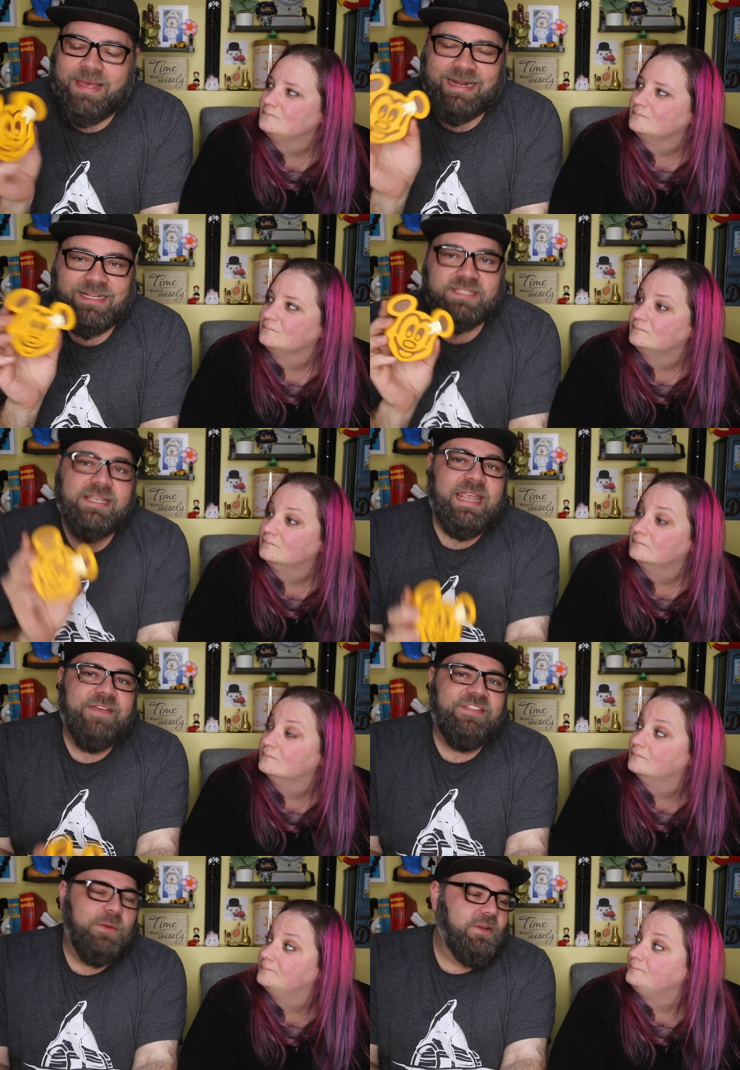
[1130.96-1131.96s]
Speaker 1: magnets.
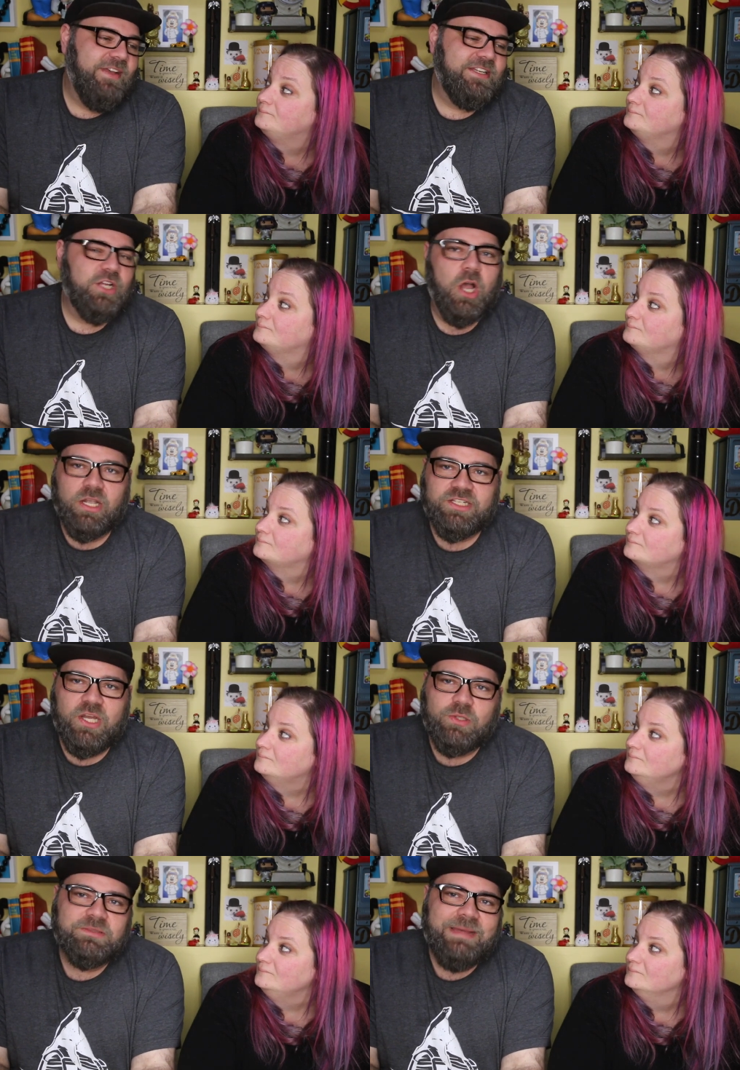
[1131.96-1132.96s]
If they would have had Tonga
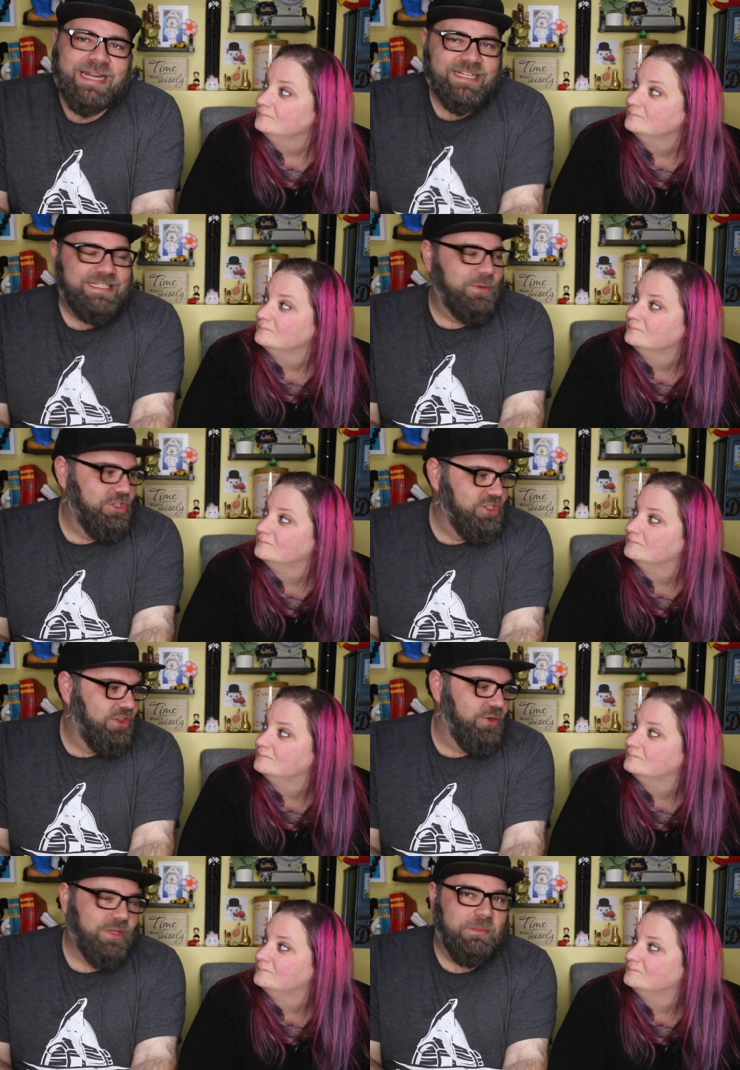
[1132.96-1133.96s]
toast magnets, I would have
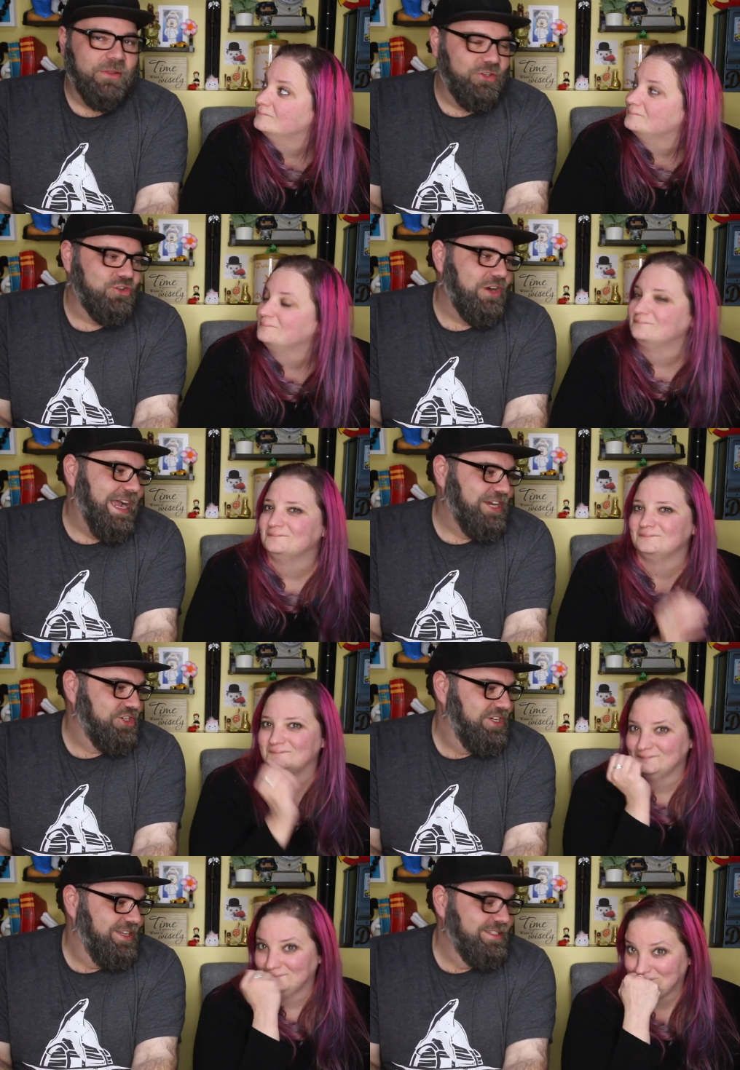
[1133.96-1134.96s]
just thrown them all in the
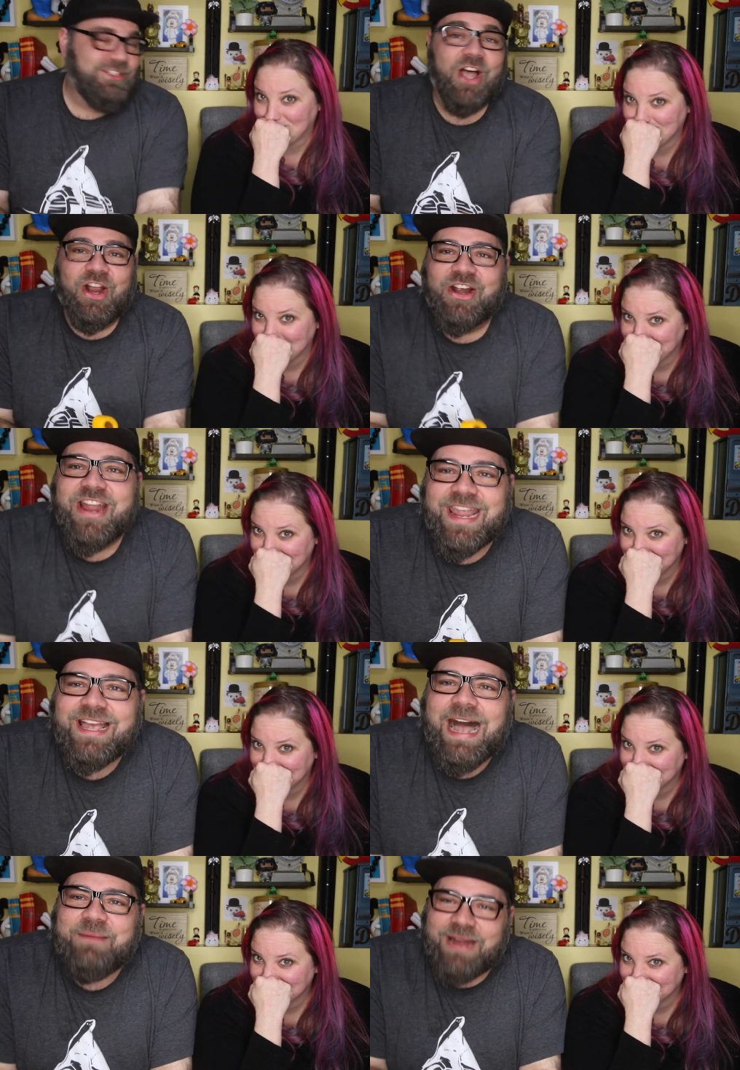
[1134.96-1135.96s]
trash.
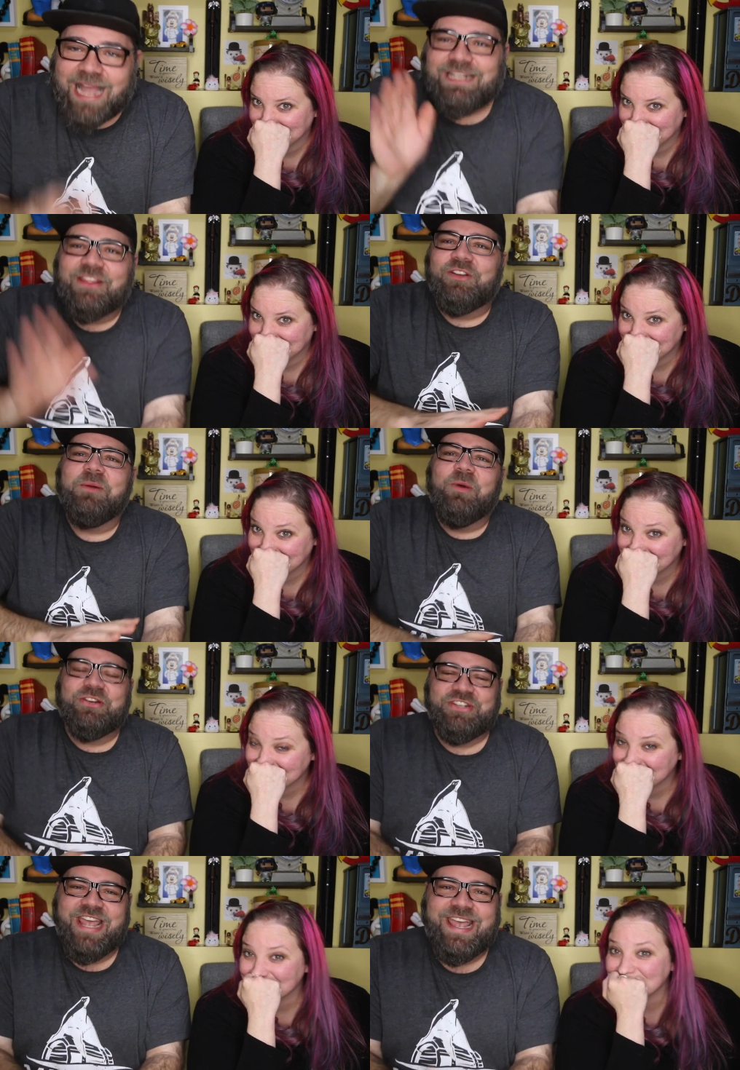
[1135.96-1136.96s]
Sorry, I'm not going to throw
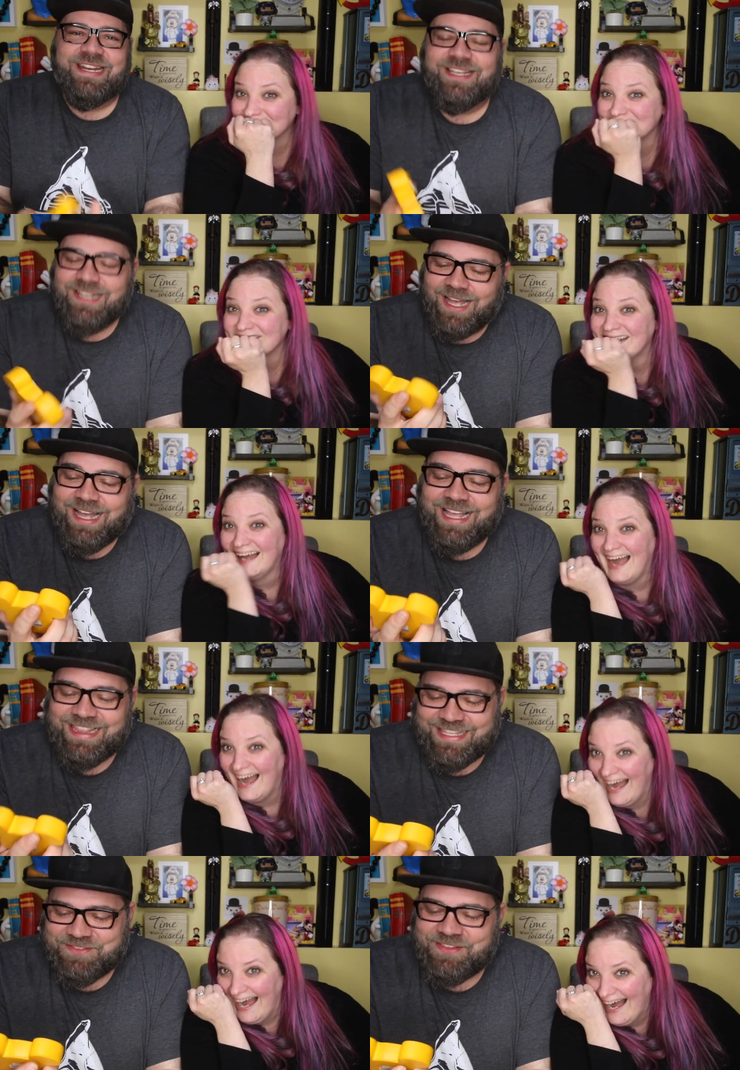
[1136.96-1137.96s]
more shade
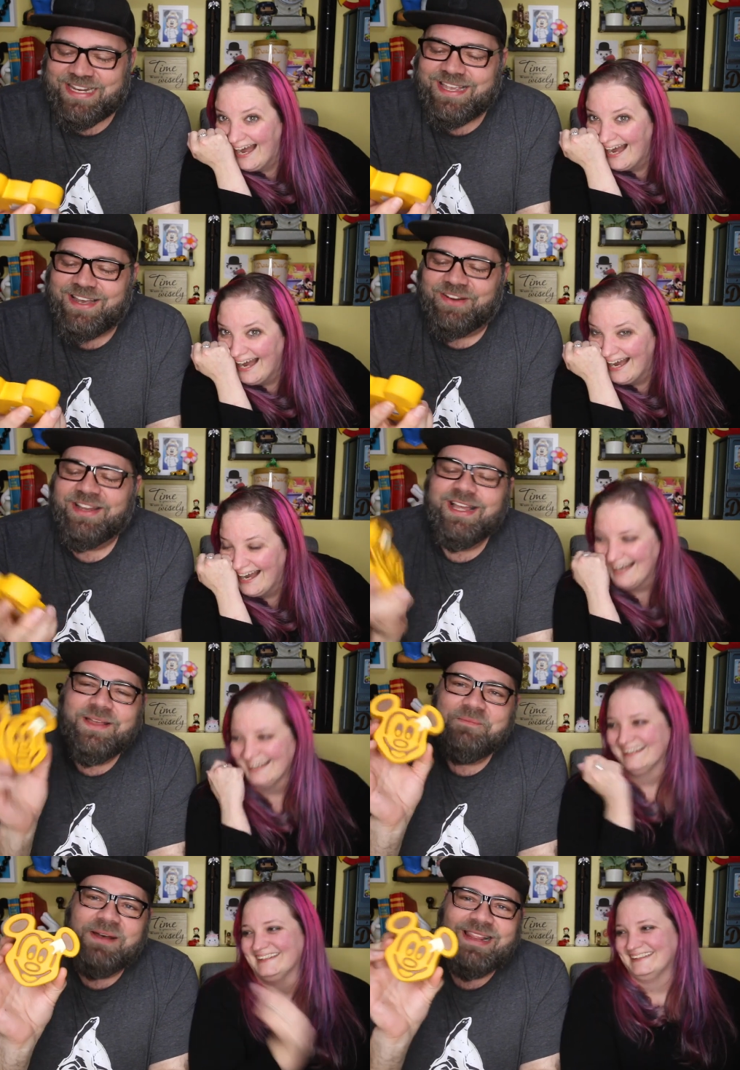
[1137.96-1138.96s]
on this video.
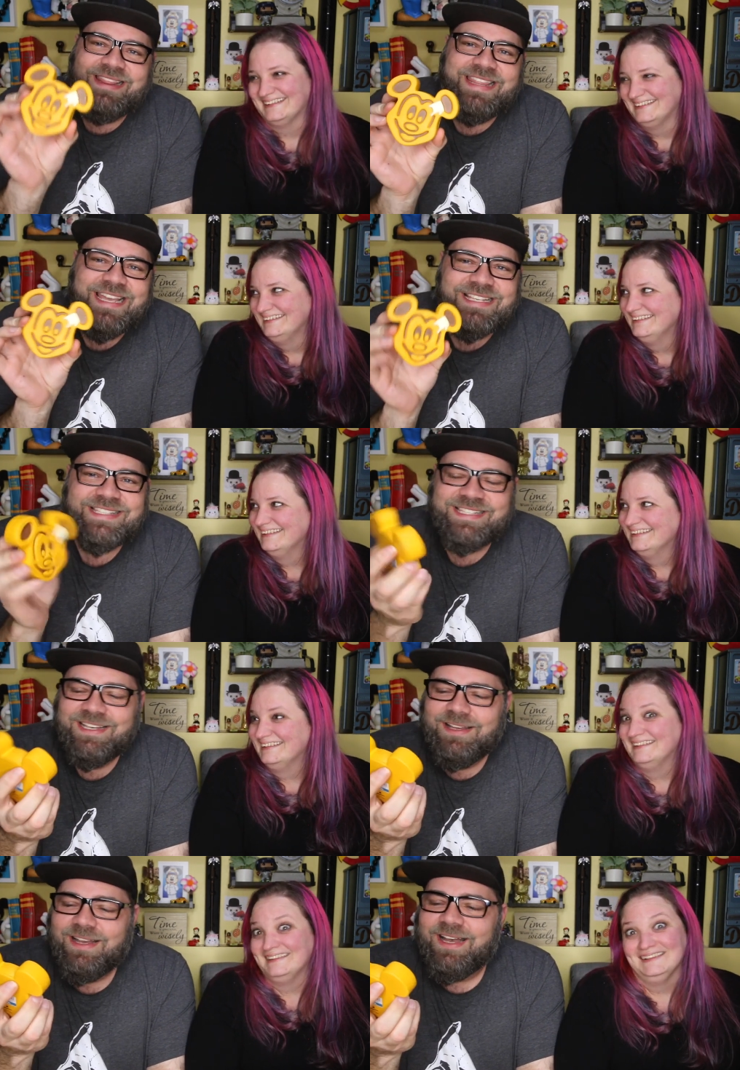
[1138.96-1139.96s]
But this...
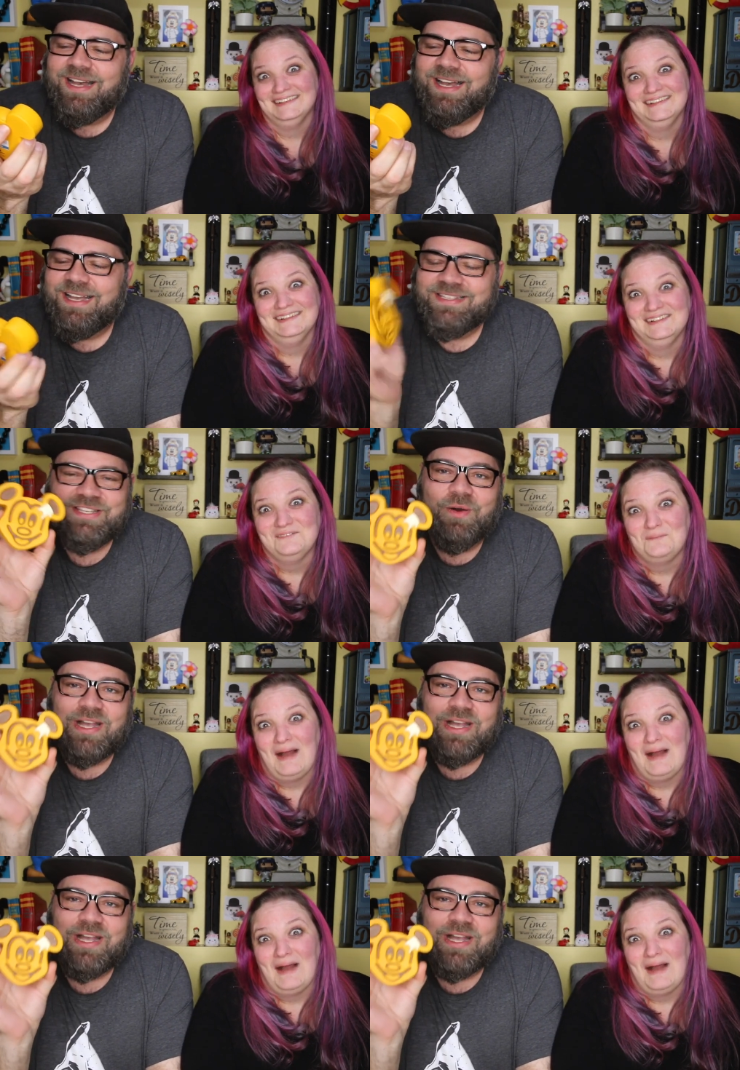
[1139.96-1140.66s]
Uh, so